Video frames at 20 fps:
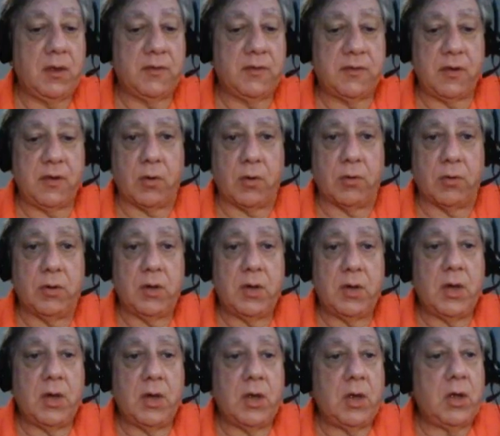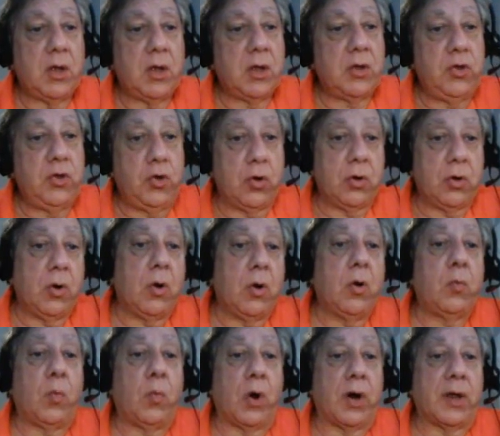So your
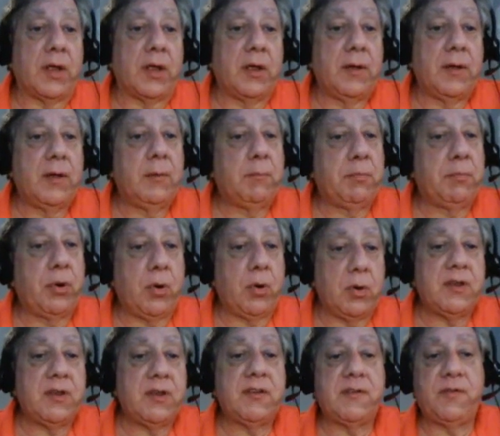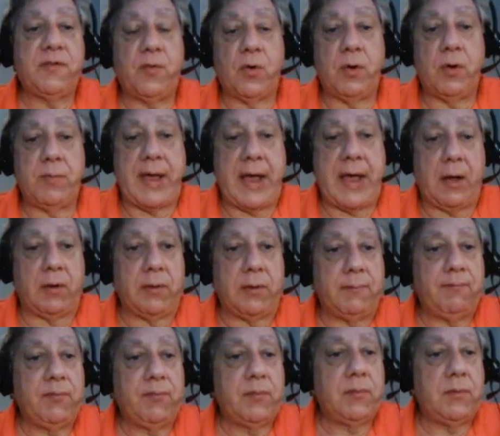homework, pull this form out,
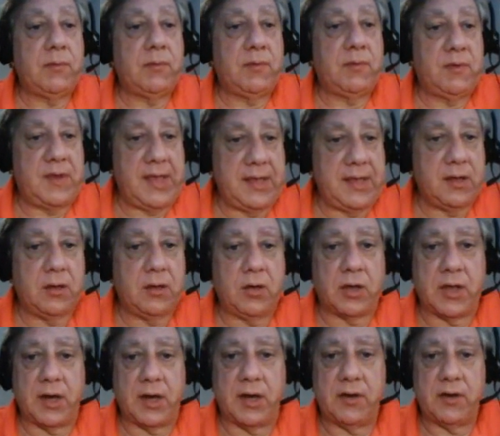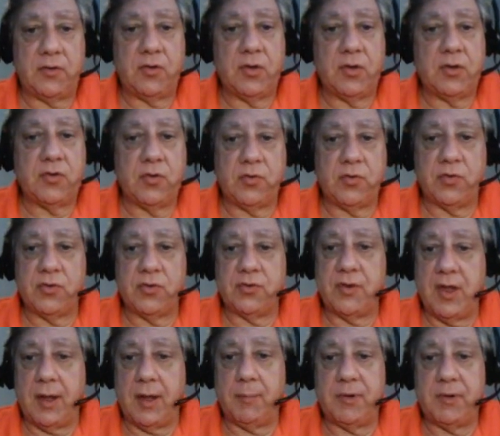take a look at it.
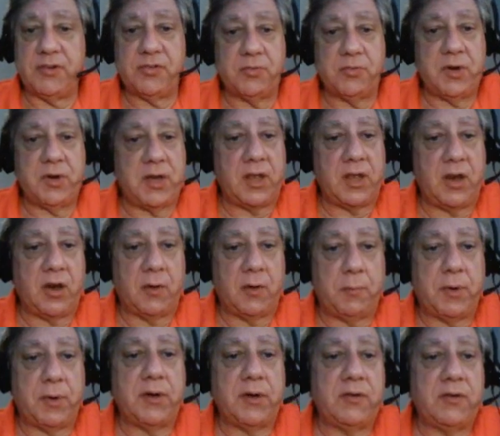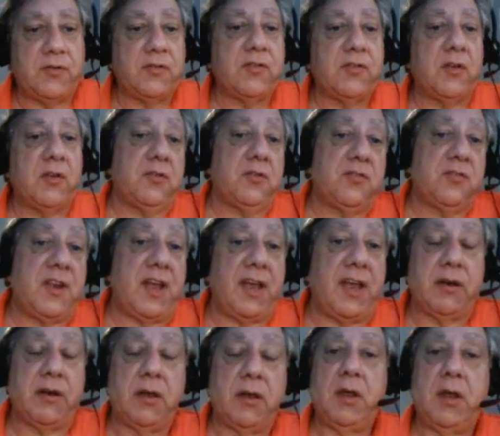There's not much reading here, but just
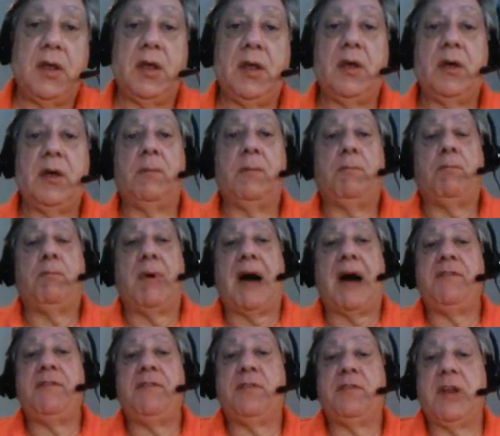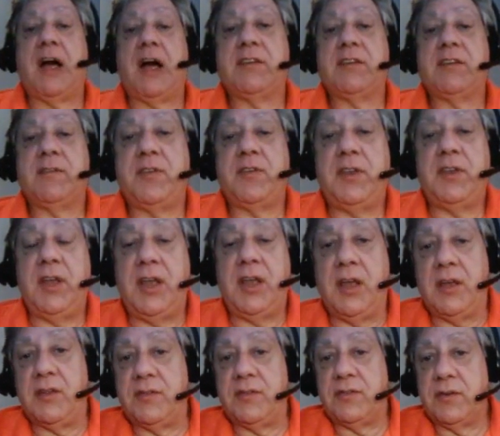understand my philosophy
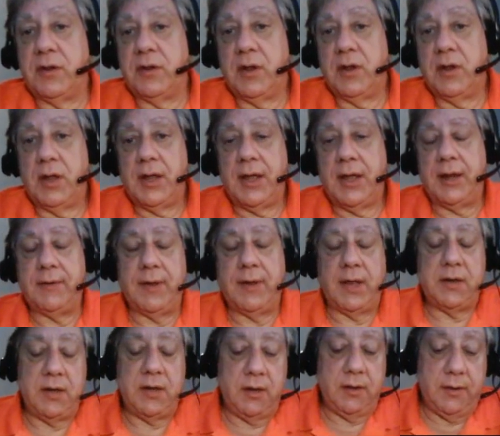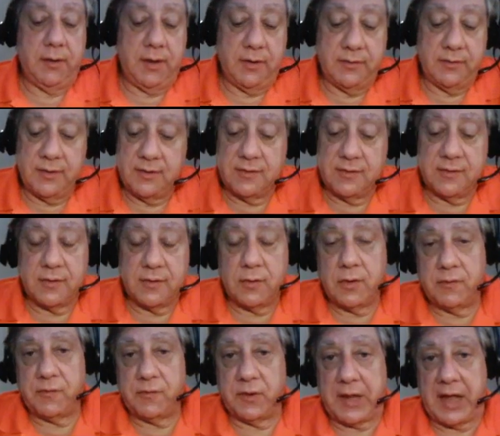is, and here, this is a
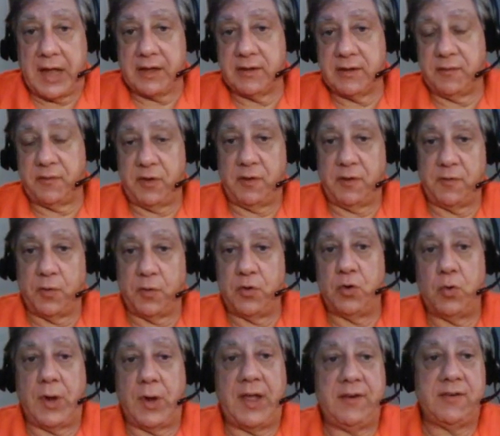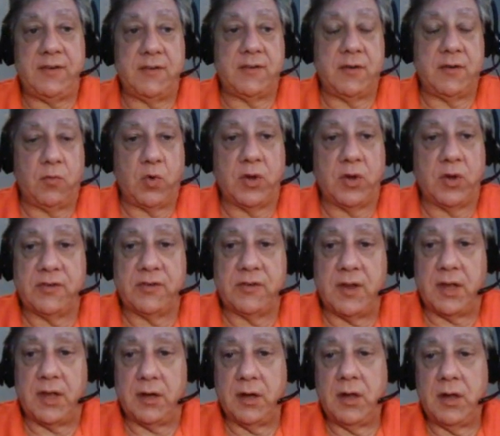good philosophy for new agents in real
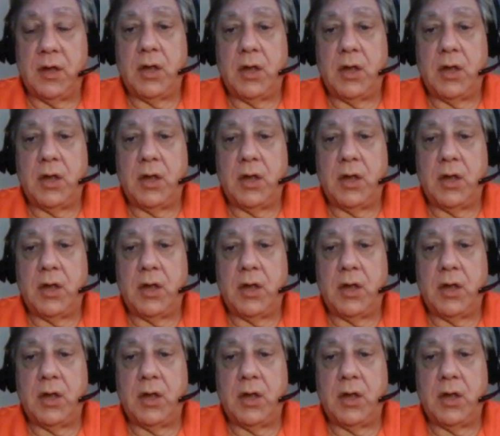estate.